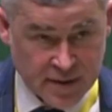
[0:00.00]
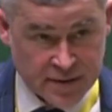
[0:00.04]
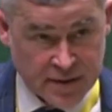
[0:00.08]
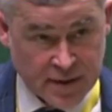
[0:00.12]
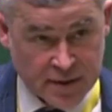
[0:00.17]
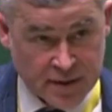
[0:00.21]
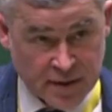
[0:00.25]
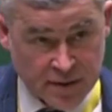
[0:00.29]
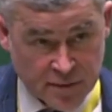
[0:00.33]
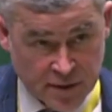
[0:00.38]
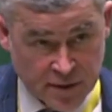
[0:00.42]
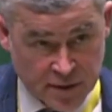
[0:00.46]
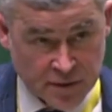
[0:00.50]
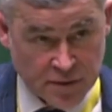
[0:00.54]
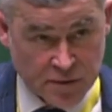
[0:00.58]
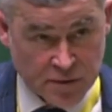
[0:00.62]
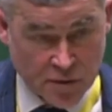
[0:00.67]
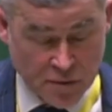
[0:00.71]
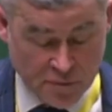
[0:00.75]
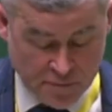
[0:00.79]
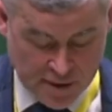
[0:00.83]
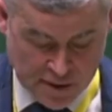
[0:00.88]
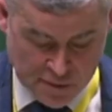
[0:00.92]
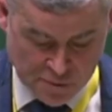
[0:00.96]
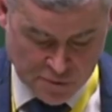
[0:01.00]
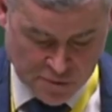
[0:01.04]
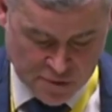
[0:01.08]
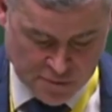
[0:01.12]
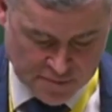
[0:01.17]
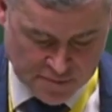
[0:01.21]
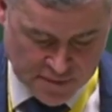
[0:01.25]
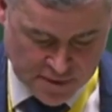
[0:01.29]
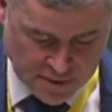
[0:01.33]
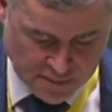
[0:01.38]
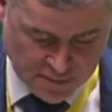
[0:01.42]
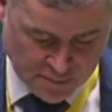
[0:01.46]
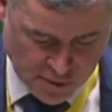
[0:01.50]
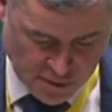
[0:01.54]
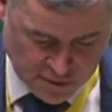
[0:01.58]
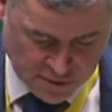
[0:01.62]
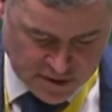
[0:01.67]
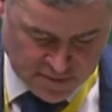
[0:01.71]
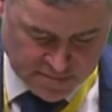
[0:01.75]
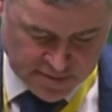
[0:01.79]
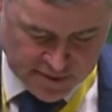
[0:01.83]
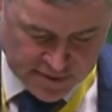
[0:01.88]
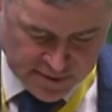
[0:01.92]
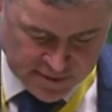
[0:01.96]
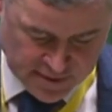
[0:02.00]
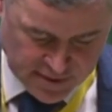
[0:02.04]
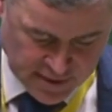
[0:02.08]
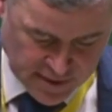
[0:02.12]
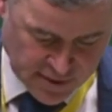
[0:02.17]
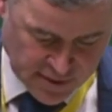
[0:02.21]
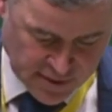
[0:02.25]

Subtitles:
then I really do welcome that the report's been